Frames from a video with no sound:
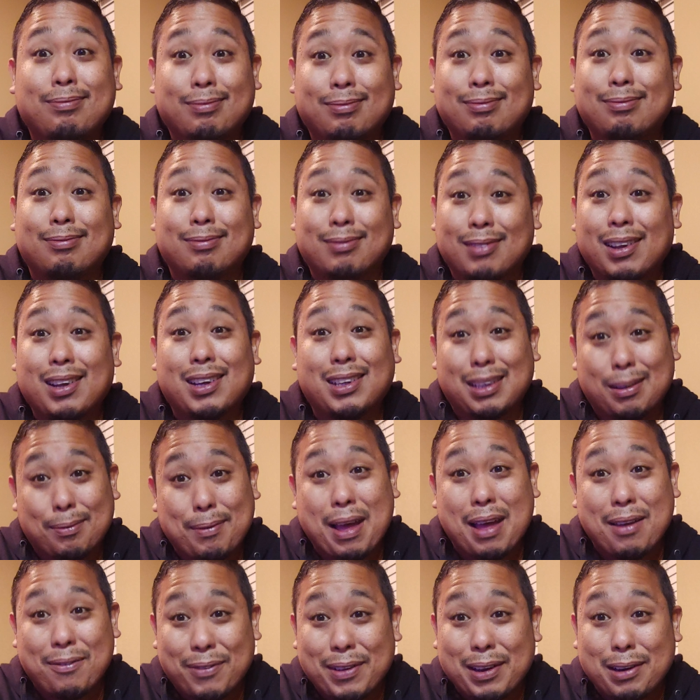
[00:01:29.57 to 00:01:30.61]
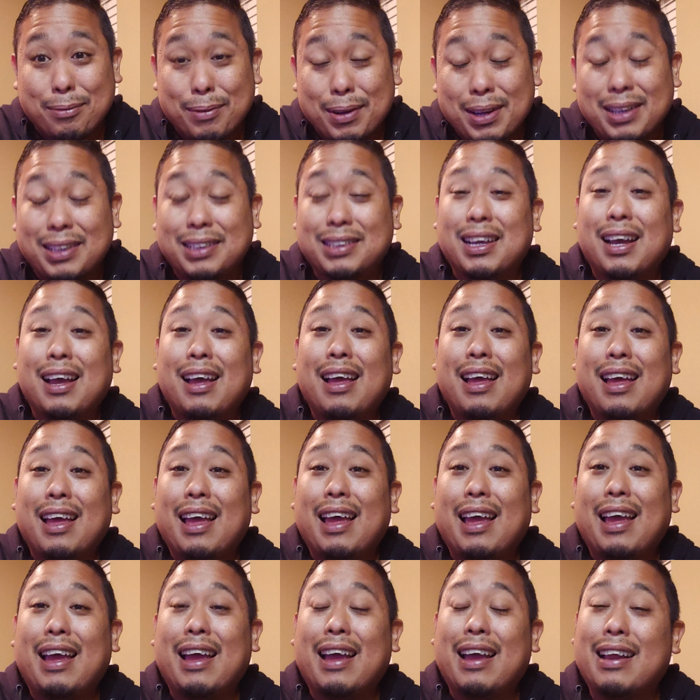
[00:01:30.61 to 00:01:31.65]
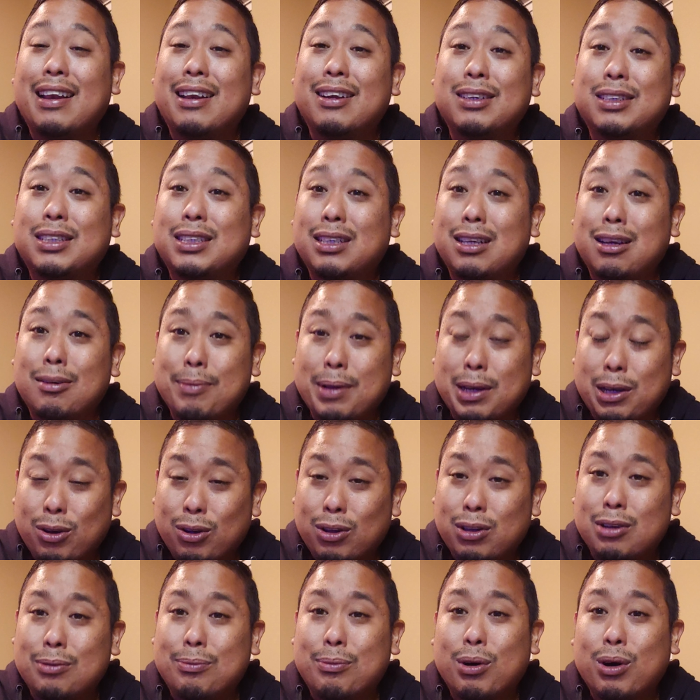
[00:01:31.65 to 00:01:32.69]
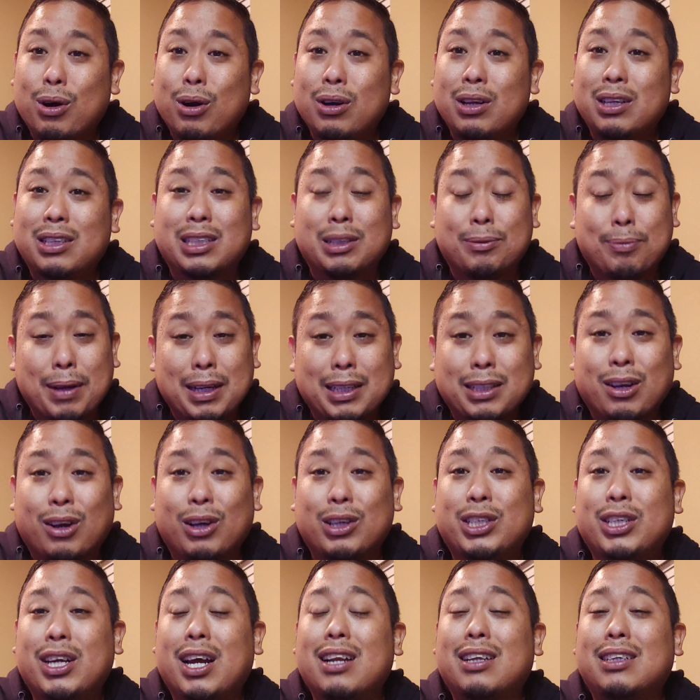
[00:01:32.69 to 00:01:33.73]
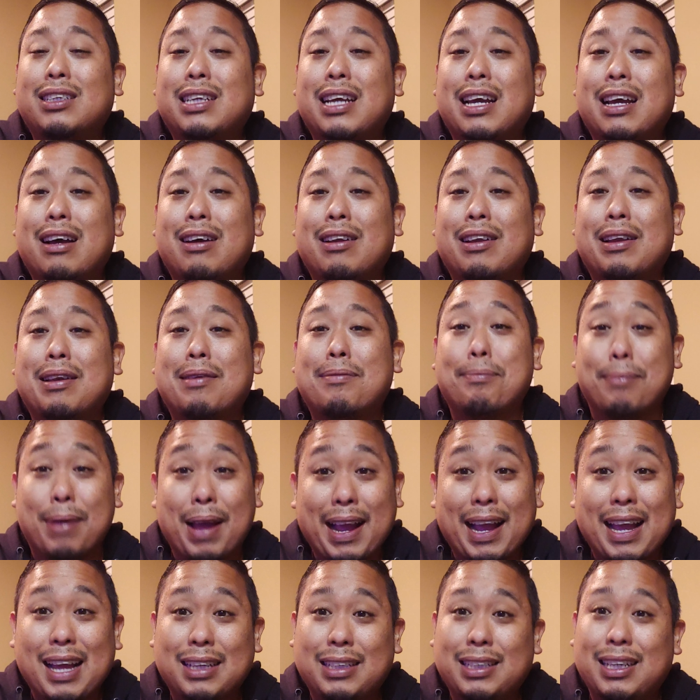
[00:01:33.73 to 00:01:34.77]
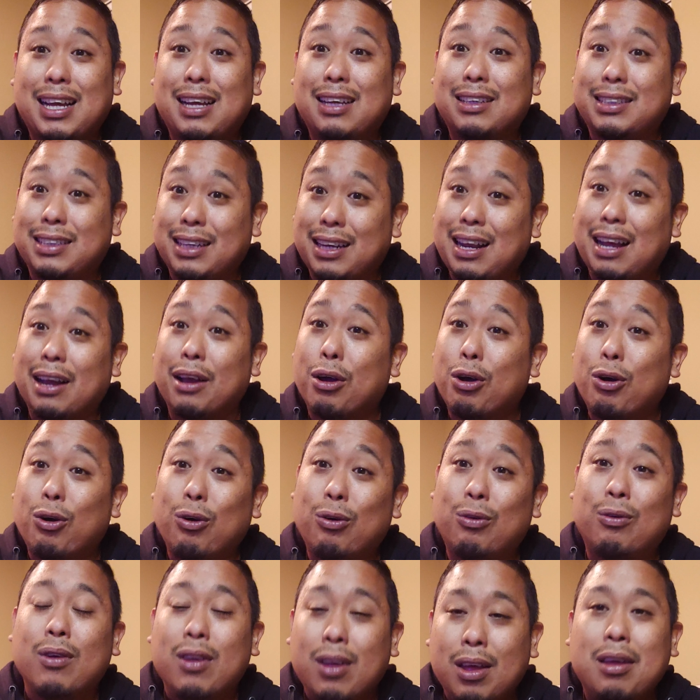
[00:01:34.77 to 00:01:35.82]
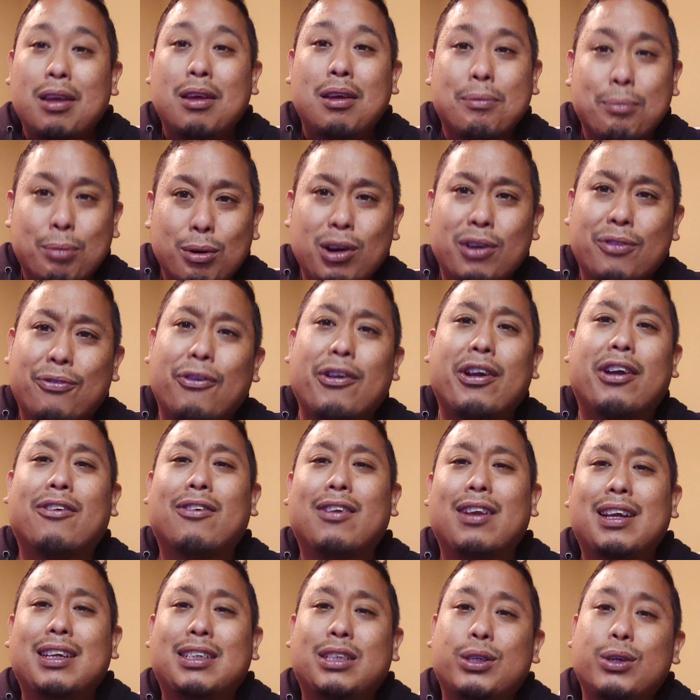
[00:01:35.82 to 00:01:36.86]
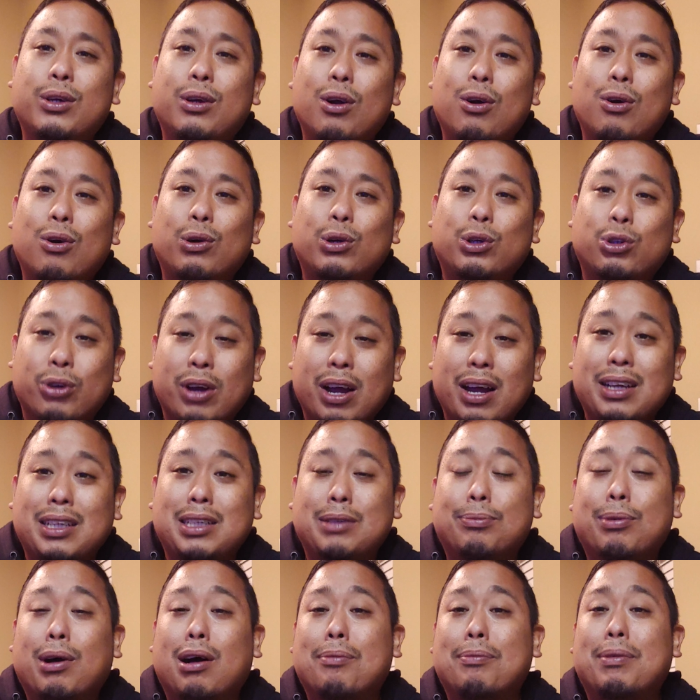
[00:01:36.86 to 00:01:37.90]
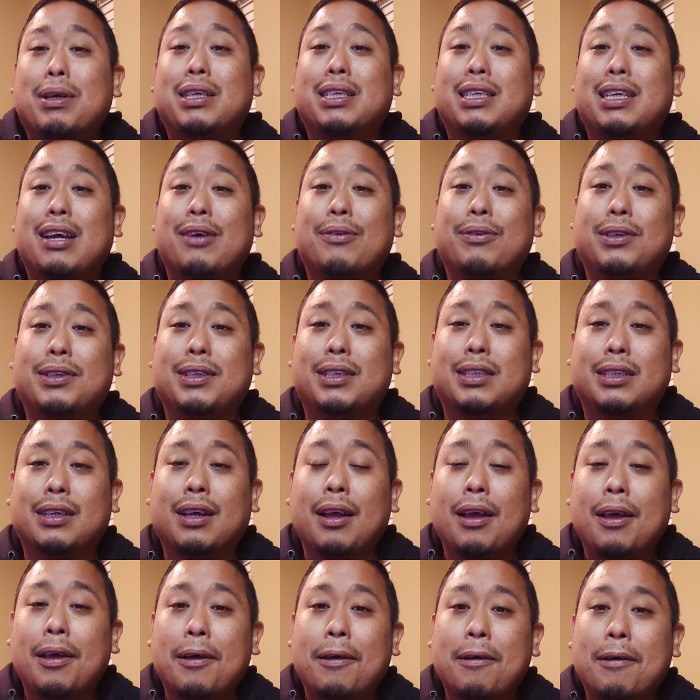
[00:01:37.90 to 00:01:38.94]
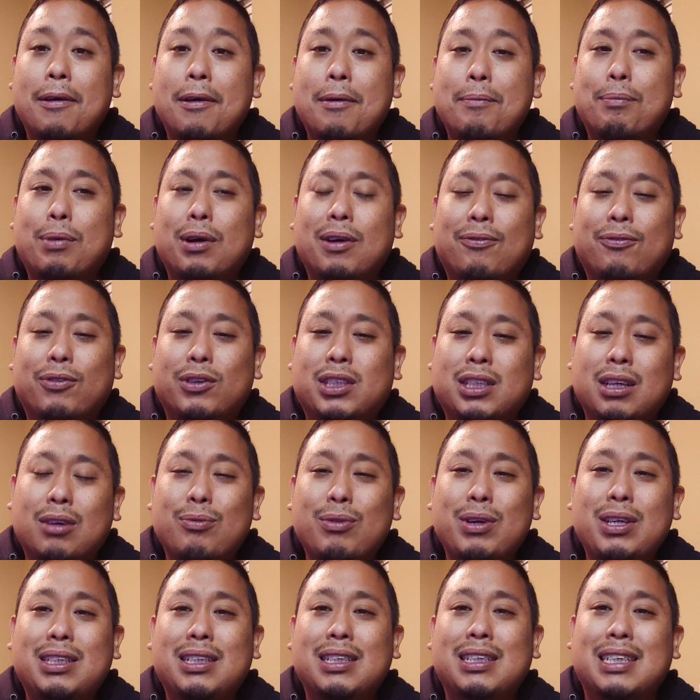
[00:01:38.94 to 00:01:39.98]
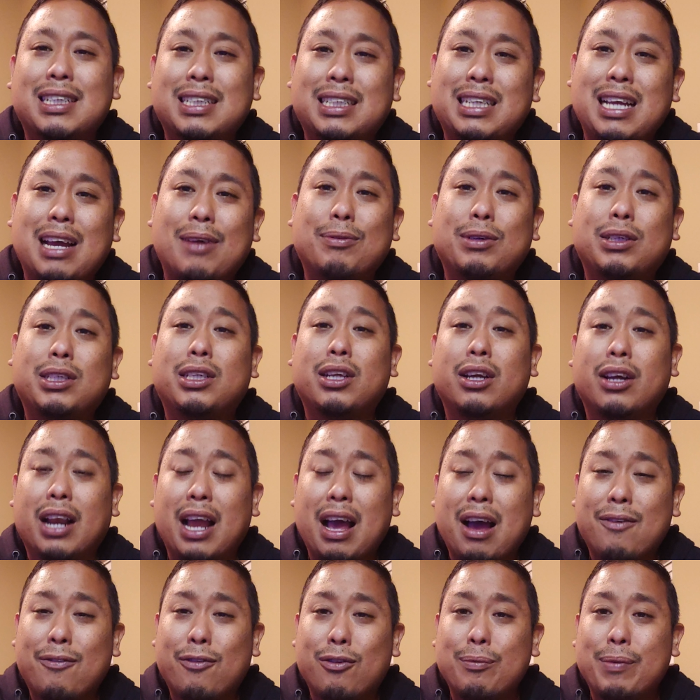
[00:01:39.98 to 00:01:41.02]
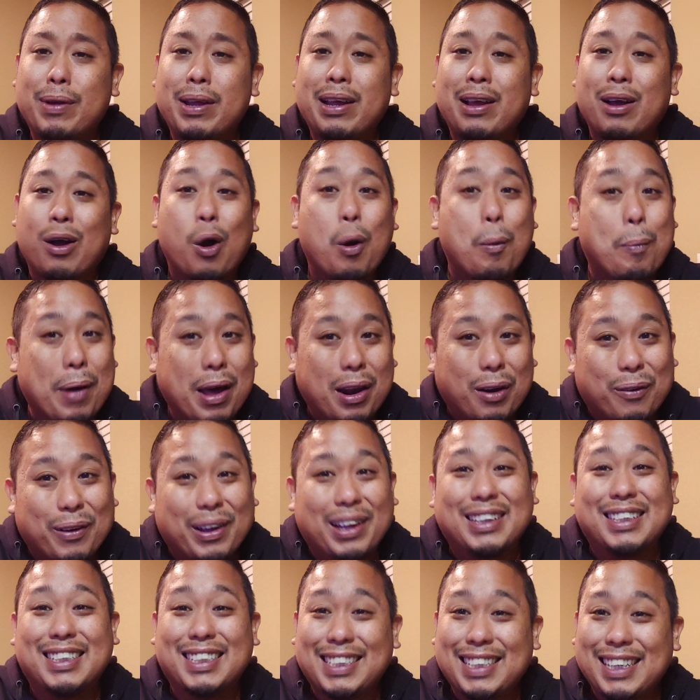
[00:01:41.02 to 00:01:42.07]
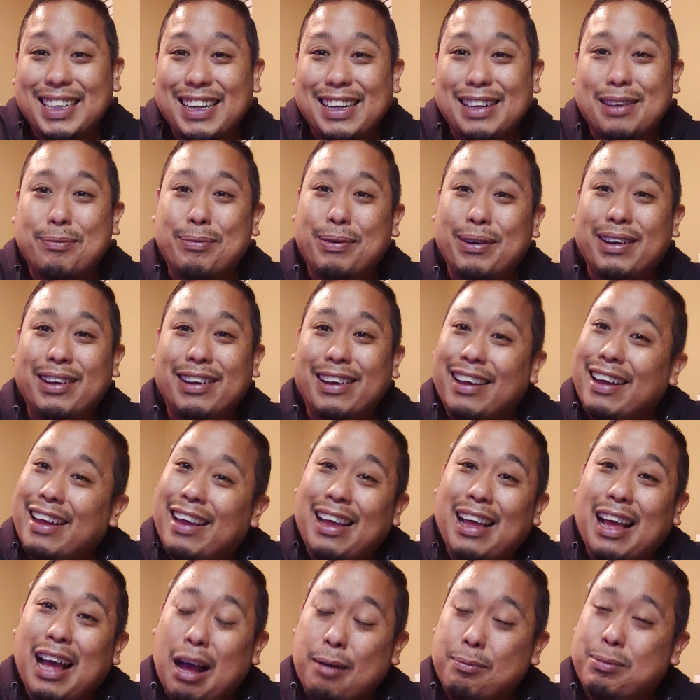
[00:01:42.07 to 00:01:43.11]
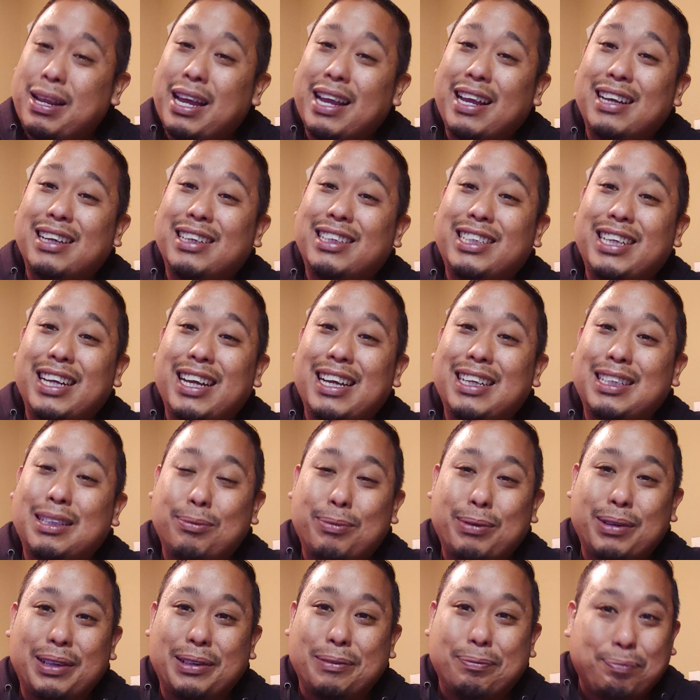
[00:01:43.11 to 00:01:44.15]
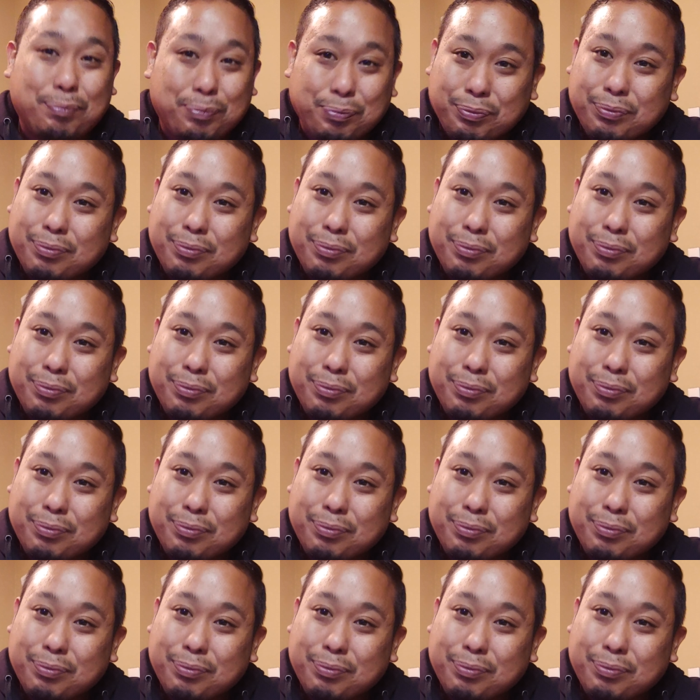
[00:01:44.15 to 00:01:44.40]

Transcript: because hmm, I'm half Vietnamese. And there's some in North Lamar. There's a place called Chinatown and Baguette's House that I go pretty frequently to go try these banh mi sandwiches. But for some reason, this sandwich stood out for me. Hope I don't get sick, but I'm taking a chance. But